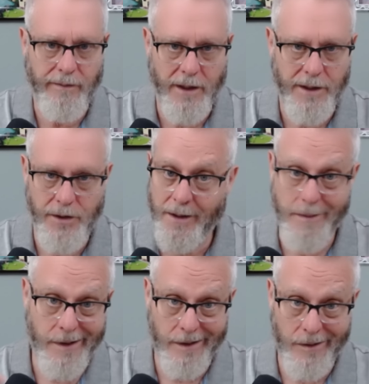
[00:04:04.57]
very soon. I'm
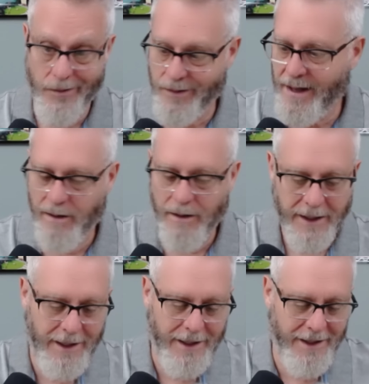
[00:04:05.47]
not going to go through that all
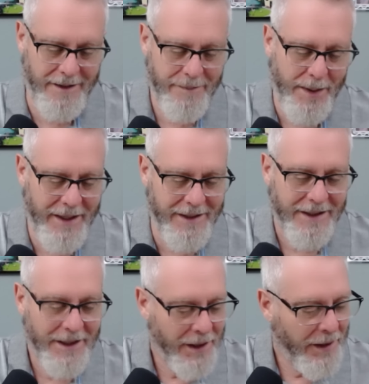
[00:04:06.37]
again, but
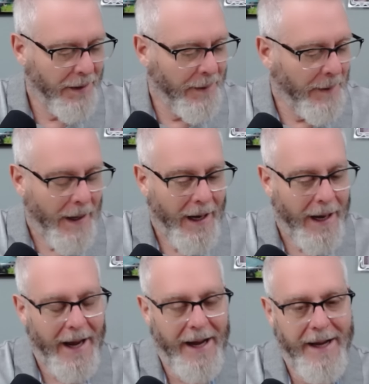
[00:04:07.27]

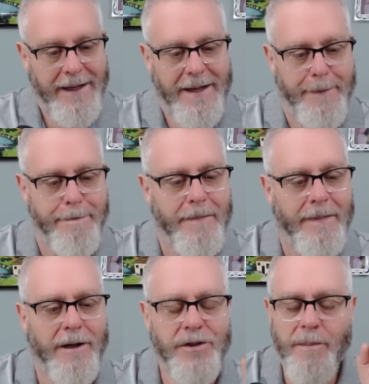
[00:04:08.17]

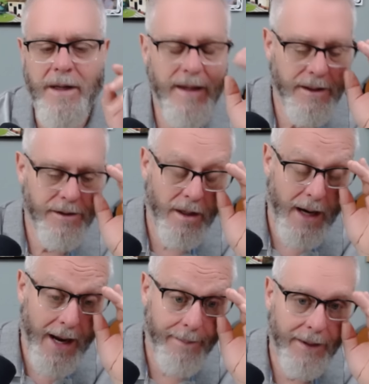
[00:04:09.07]
there's so many things that are
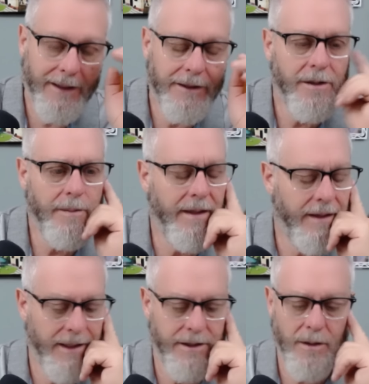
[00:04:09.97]
happening, so many
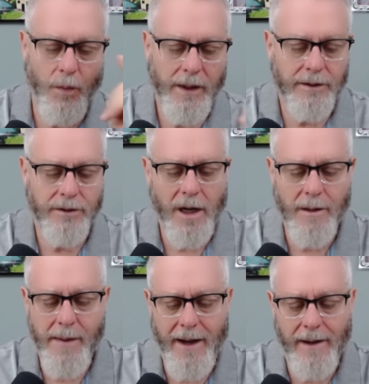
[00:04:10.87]
things that we could talk
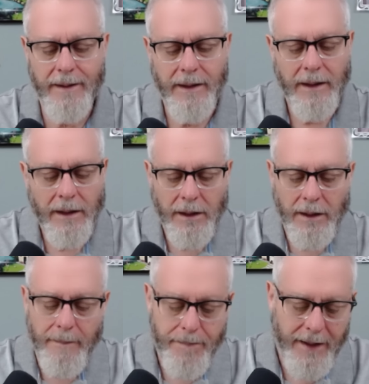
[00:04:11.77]
about,
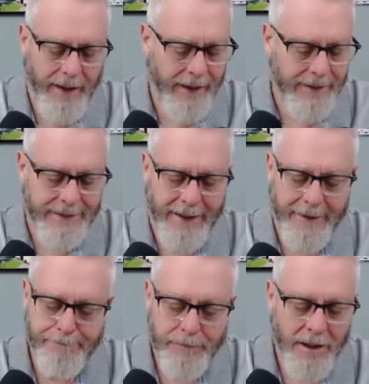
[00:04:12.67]
and
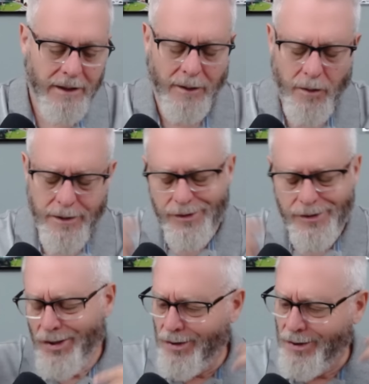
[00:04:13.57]
the Lord's
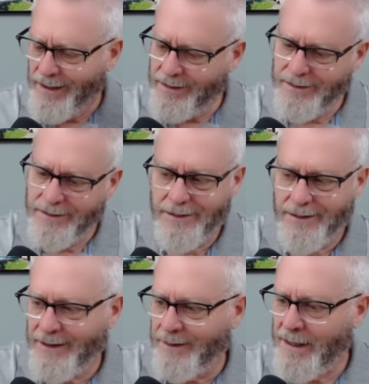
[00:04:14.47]
stirring
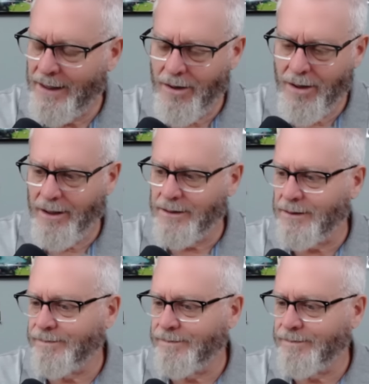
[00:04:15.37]
in my heart